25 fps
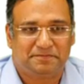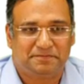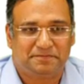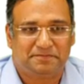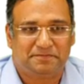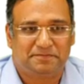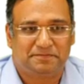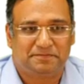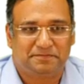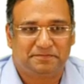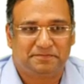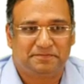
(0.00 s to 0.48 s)

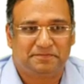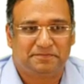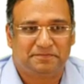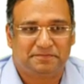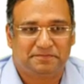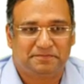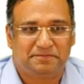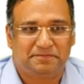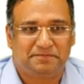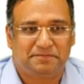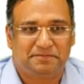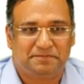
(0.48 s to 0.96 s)

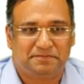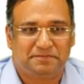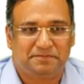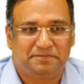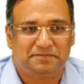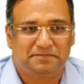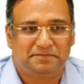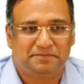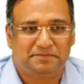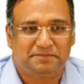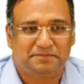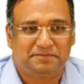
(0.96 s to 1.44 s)

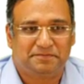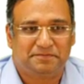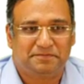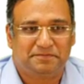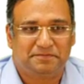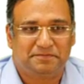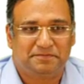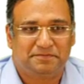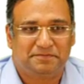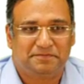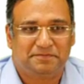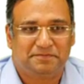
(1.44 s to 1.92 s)

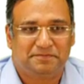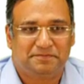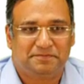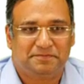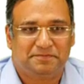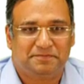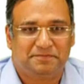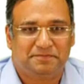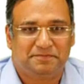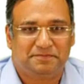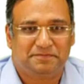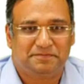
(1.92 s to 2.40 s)

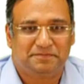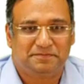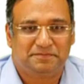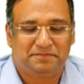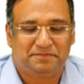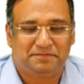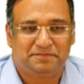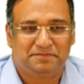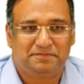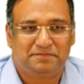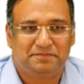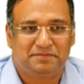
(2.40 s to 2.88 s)

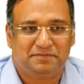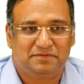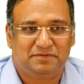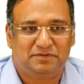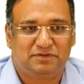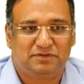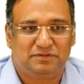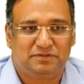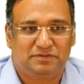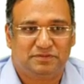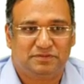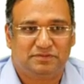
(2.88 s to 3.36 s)

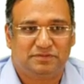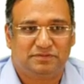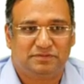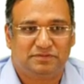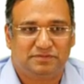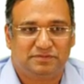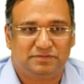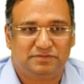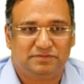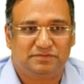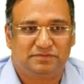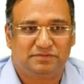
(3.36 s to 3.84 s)

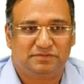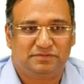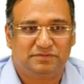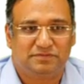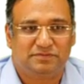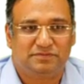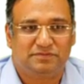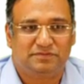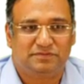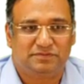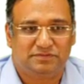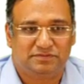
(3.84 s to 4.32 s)

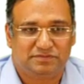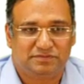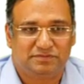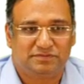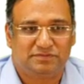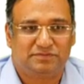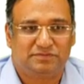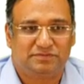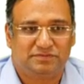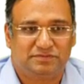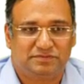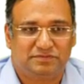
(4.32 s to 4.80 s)

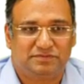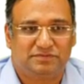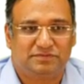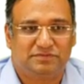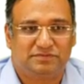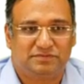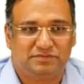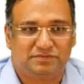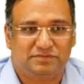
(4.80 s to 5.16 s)
(silent)